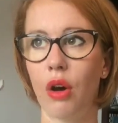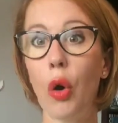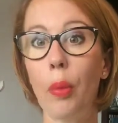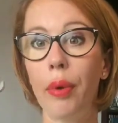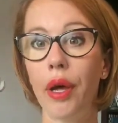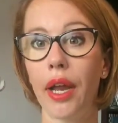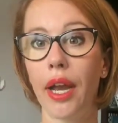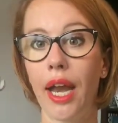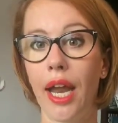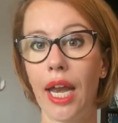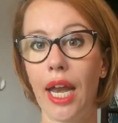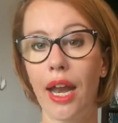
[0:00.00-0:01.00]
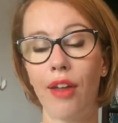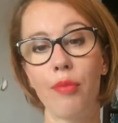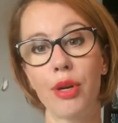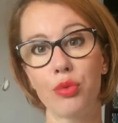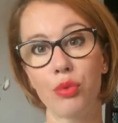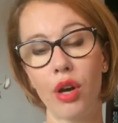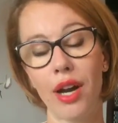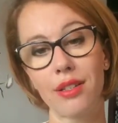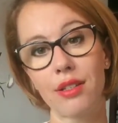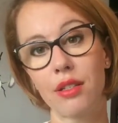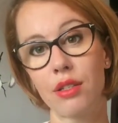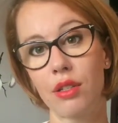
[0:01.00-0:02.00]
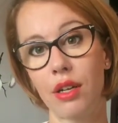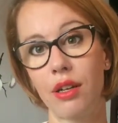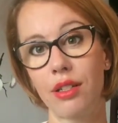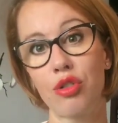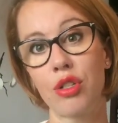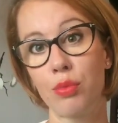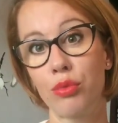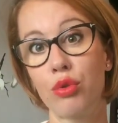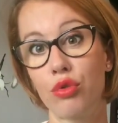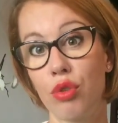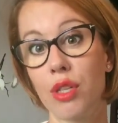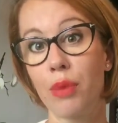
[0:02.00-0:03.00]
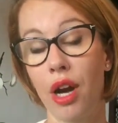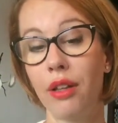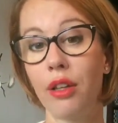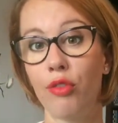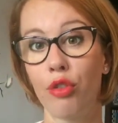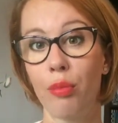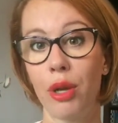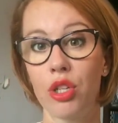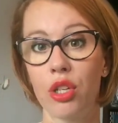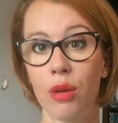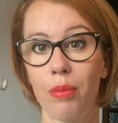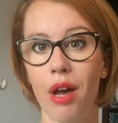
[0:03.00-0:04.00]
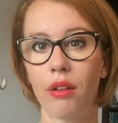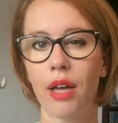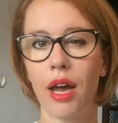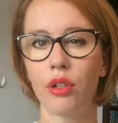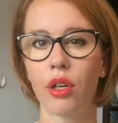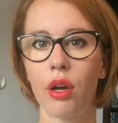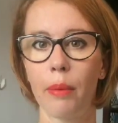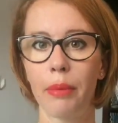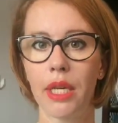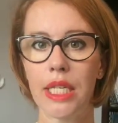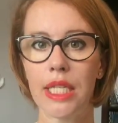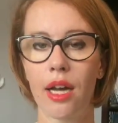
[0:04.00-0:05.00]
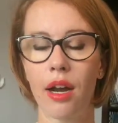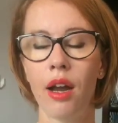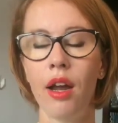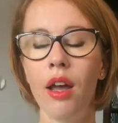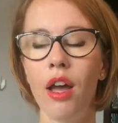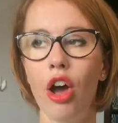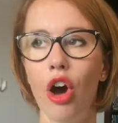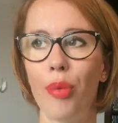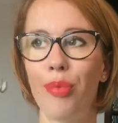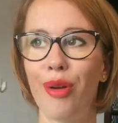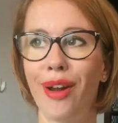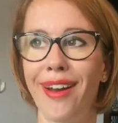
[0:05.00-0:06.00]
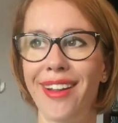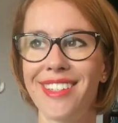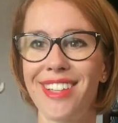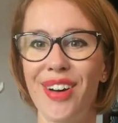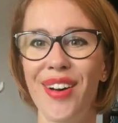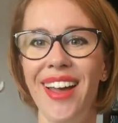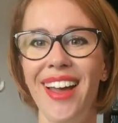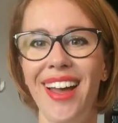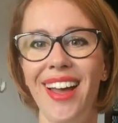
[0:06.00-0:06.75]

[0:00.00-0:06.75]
open and have much more access to transparent information about how the companies are operating. So